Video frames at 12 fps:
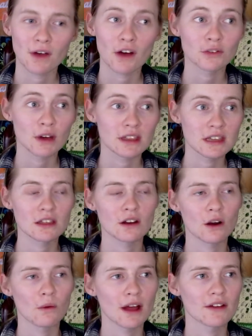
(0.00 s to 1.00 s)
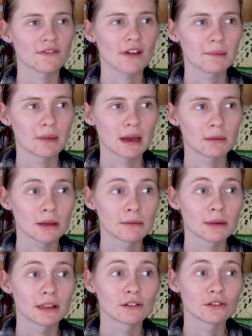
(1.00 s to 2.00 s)
Also, I think our Wi Fi might be a,
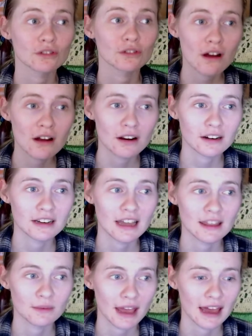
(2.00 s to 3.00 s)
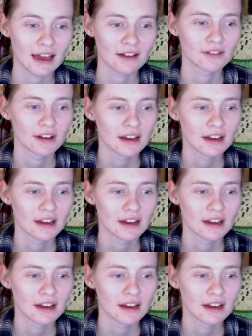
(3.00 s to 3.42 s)
bit a little stronger now that we have,